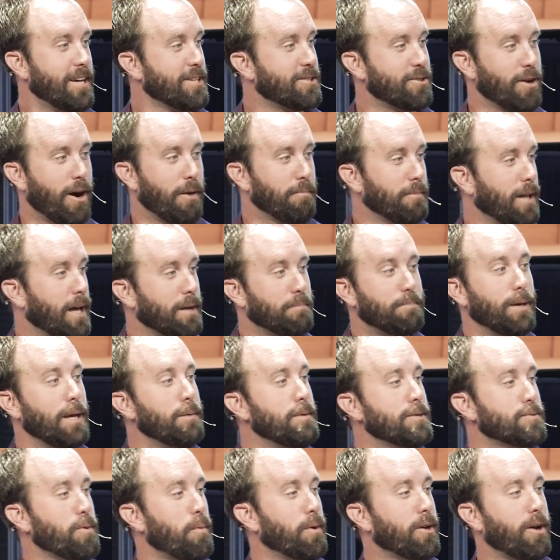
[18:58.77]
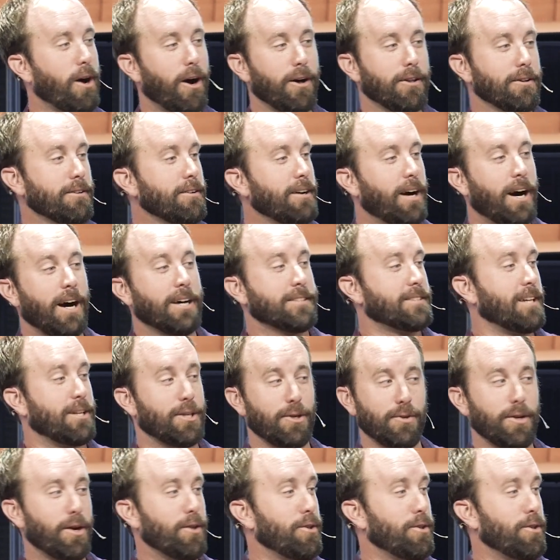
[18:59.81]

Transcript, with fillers: So I'm like, BB's what we call her. I was like, you